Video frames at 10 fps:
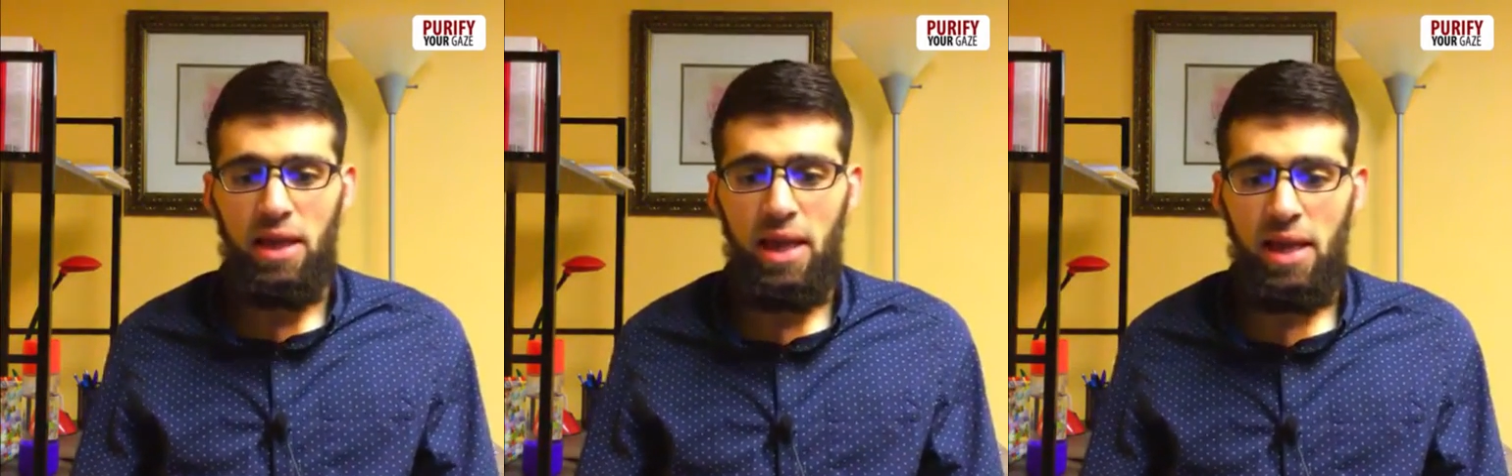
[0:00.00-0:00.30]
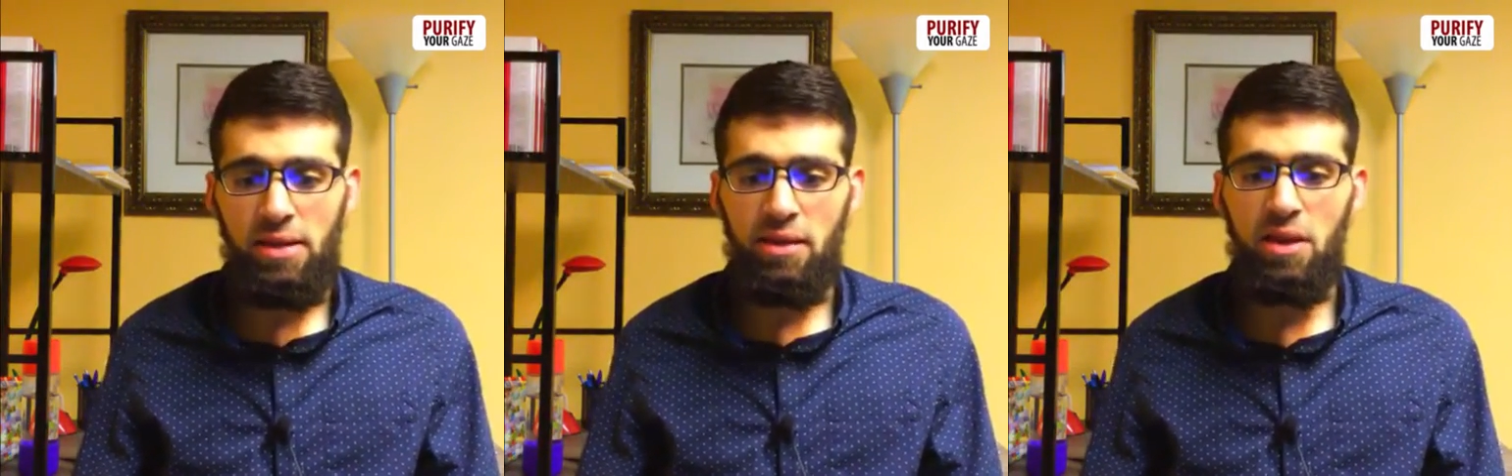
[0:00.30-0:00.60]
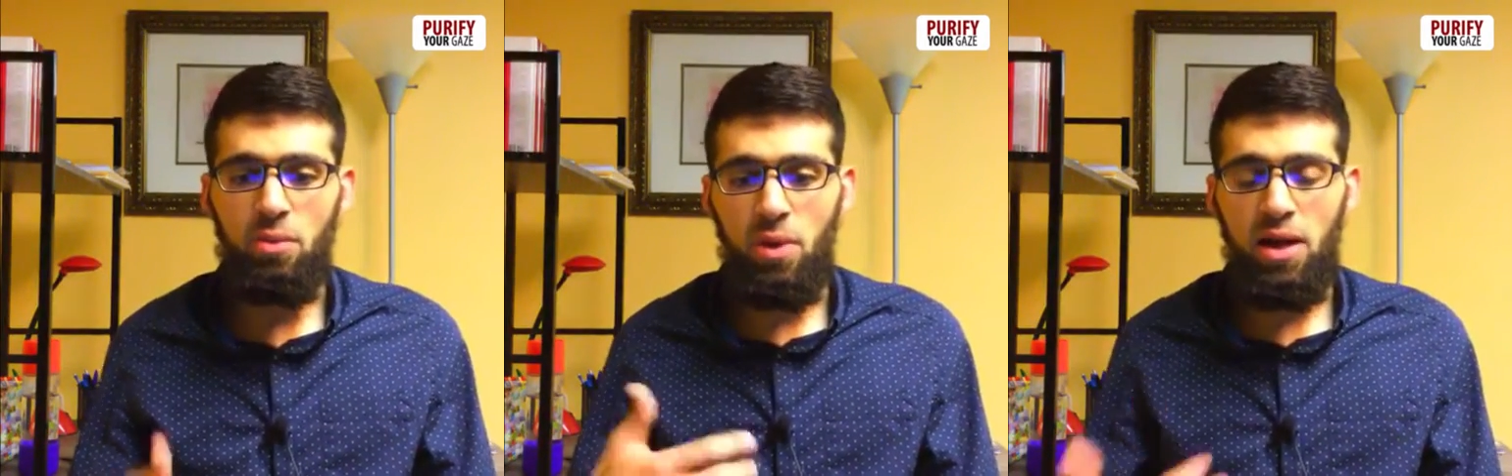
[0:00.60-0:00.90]
And
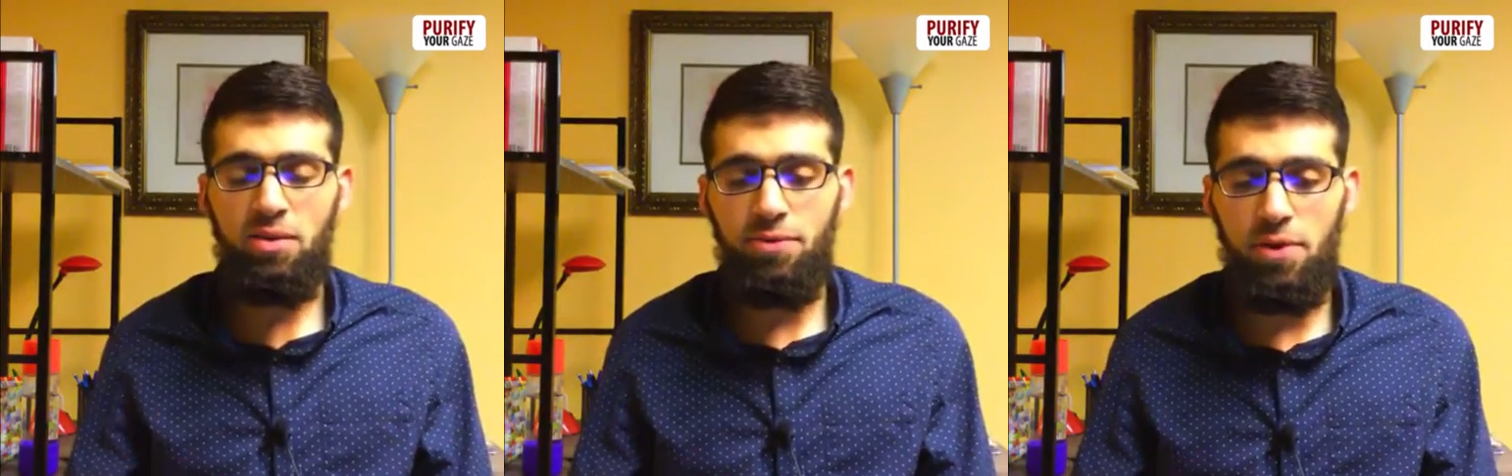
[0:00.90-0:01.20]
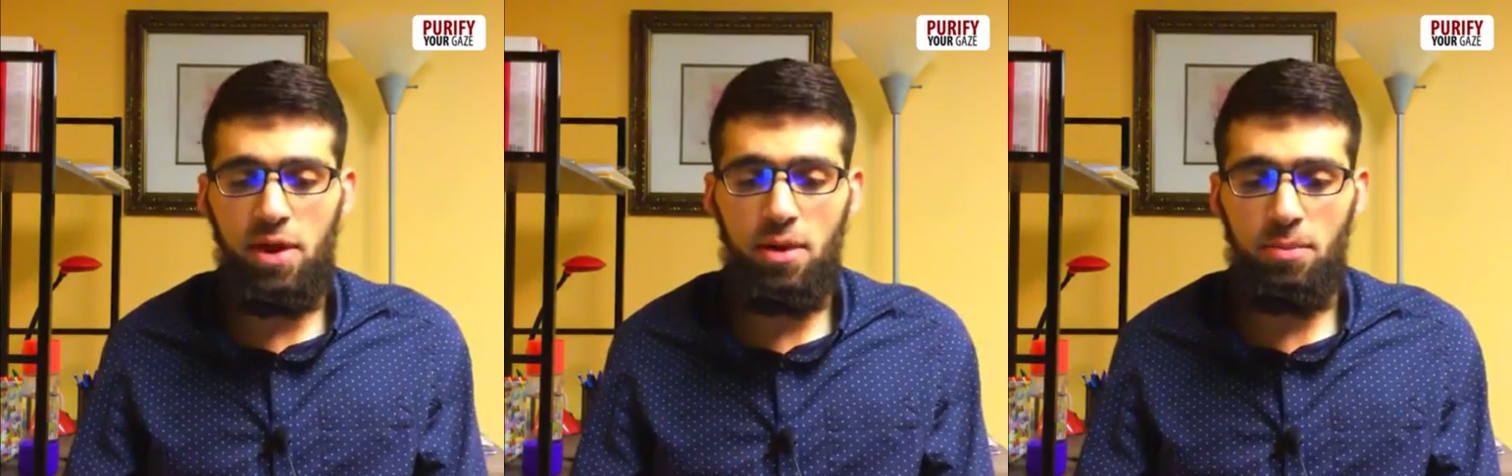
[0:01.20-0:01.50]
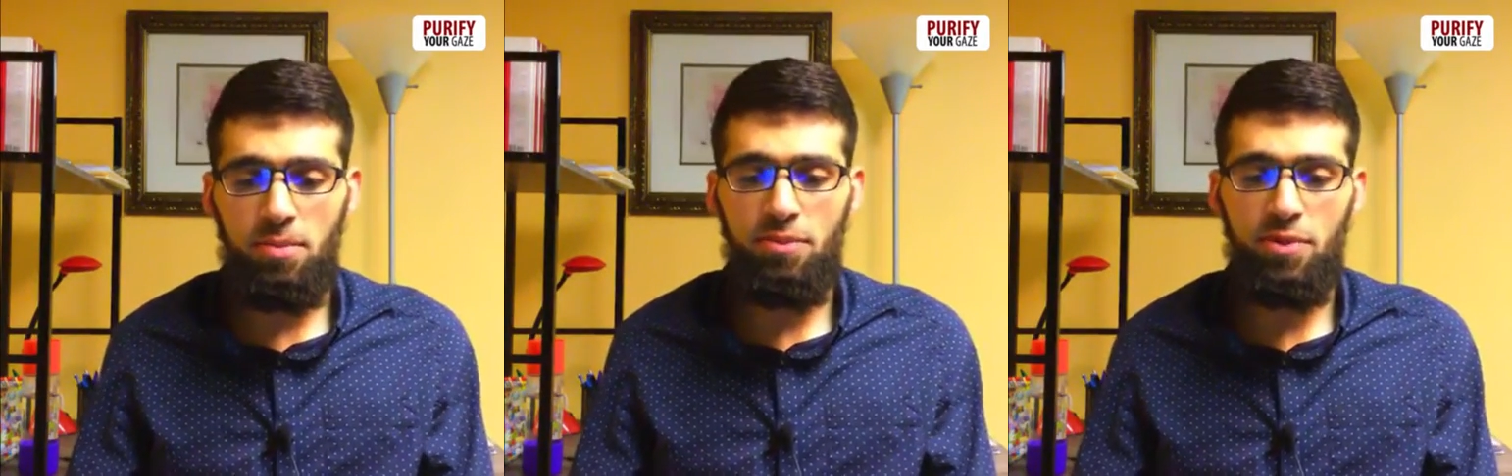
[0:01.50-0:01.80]
it went for
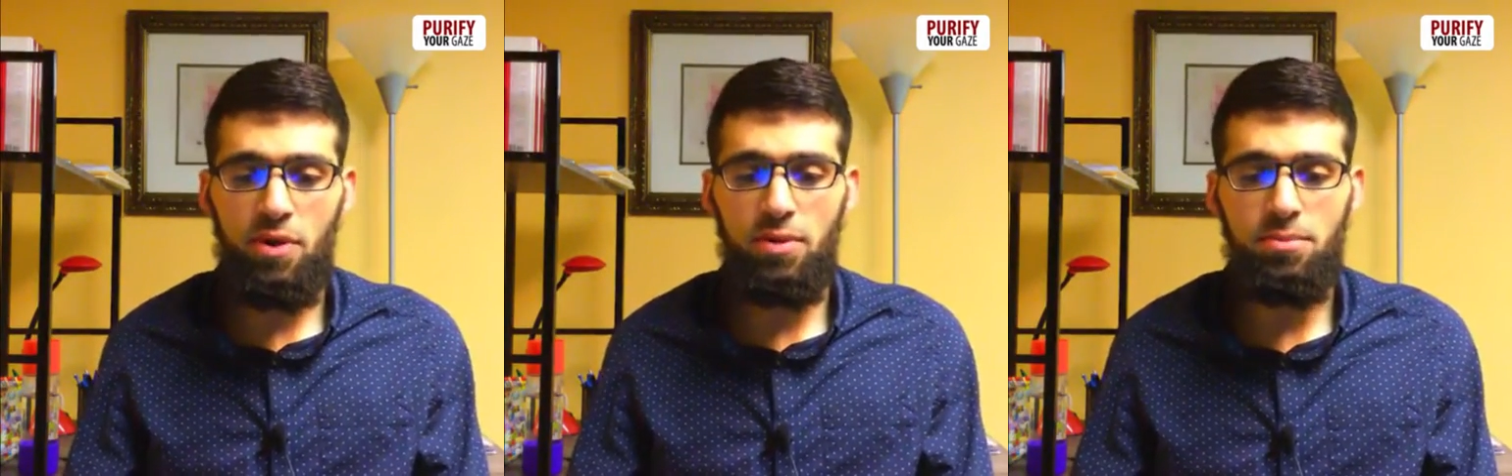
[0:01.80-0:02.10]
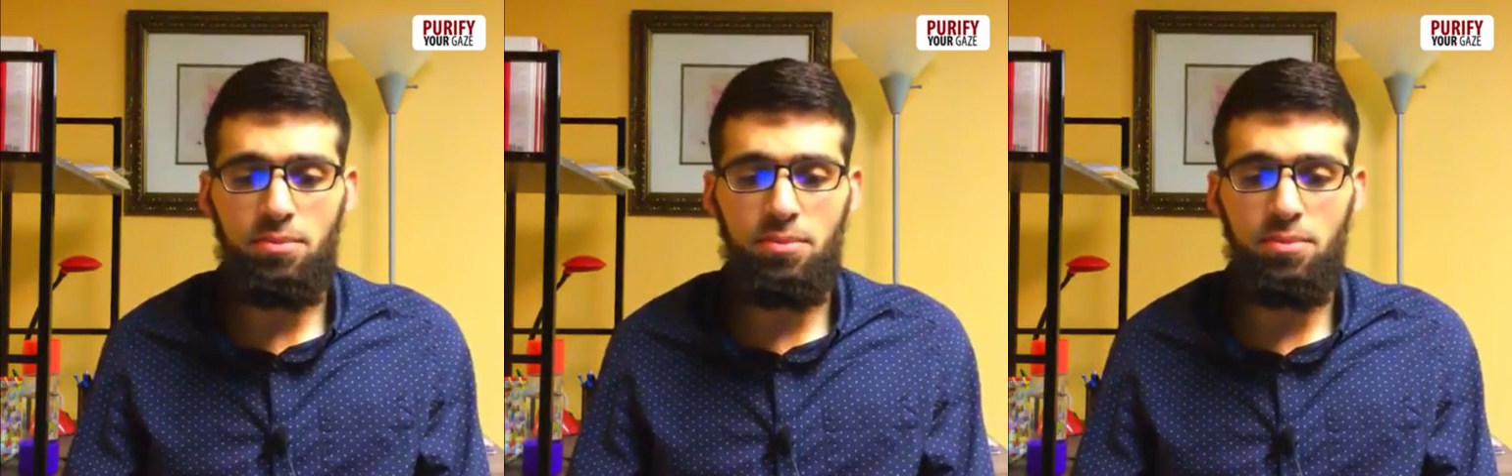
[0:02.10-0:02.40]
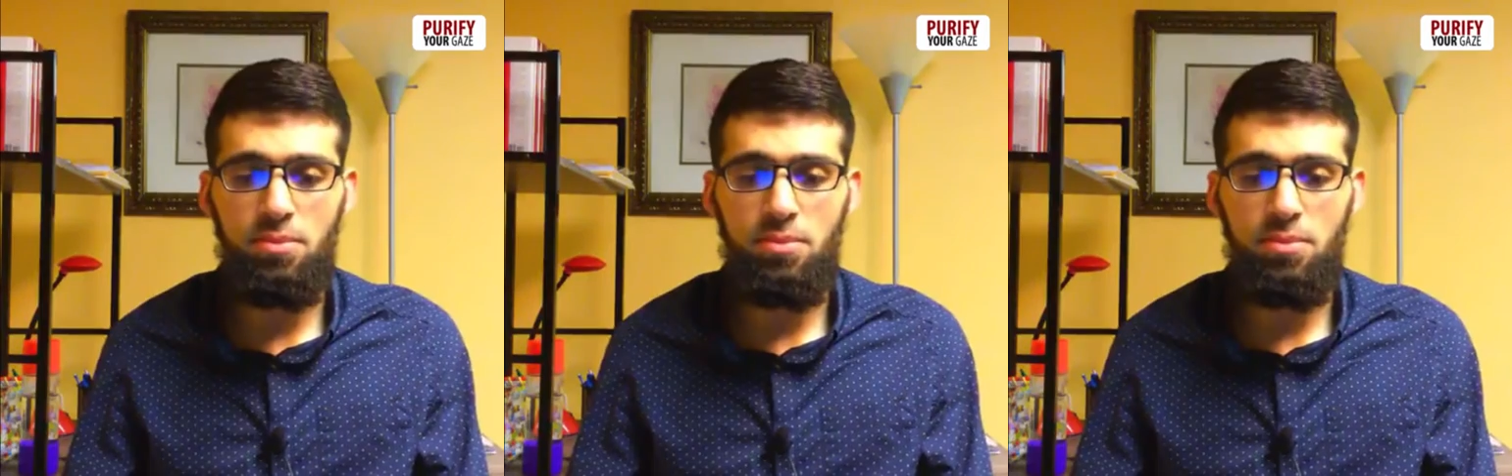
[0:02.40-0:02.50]
him from